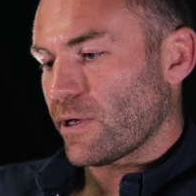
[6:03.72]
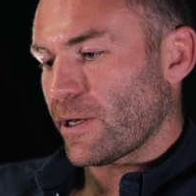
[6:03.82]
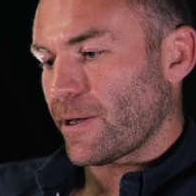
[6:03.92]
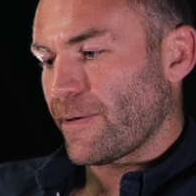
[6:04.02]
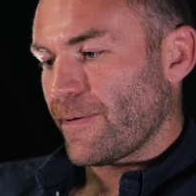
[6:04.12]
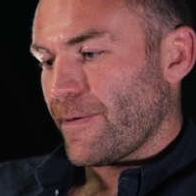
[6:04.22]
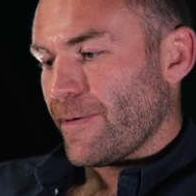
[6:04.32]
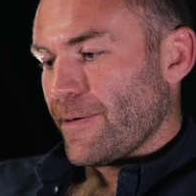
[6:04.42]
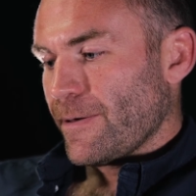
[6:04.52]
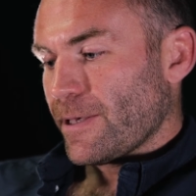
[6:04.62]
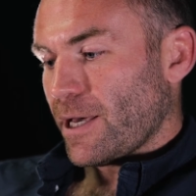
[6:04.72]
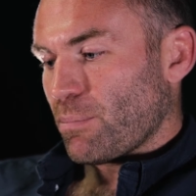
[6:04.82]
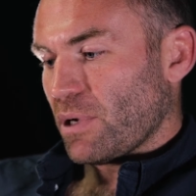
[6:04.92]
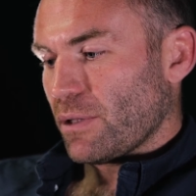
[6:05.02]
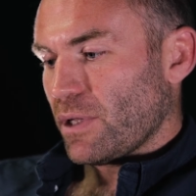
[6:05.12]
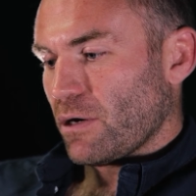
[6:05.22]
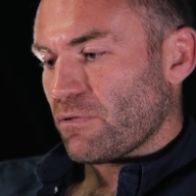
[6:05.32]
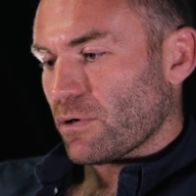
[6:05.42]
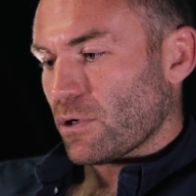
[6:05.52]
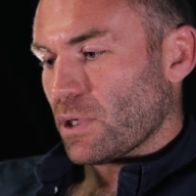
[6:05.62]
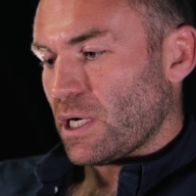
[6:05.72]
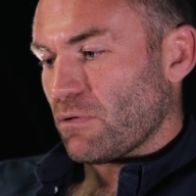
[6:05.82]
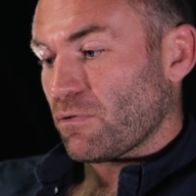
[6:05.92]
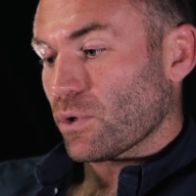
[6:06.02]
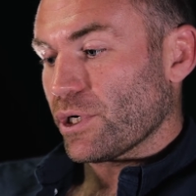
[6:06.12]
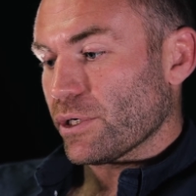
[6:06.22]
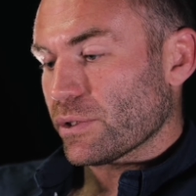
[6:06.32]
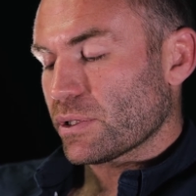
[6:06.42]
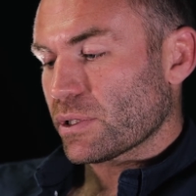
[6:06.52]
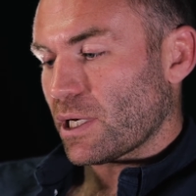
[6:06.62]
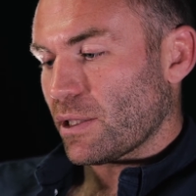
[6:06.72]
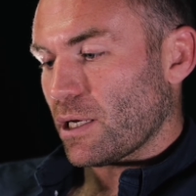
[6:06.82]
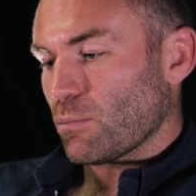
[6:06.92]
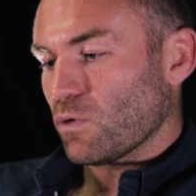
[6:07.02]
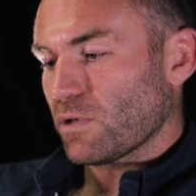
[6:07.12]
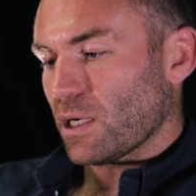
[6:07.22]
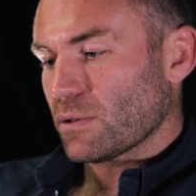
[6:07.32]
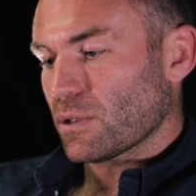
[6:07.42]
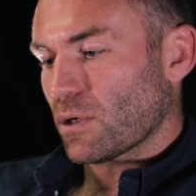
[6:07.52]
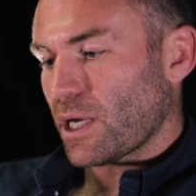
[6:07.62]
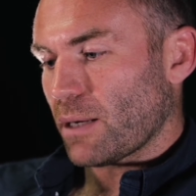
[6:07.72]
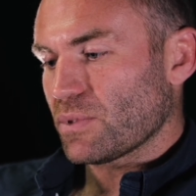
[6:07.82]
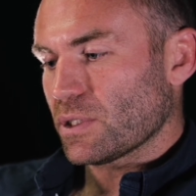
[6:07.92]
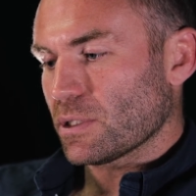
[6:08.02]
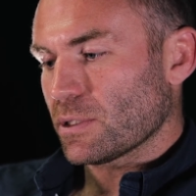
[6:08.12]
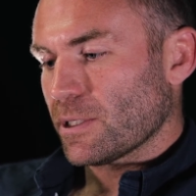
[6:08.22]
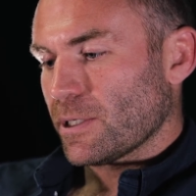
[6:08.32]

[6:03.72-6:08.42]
I played there for 4 years and then moved on to Northampton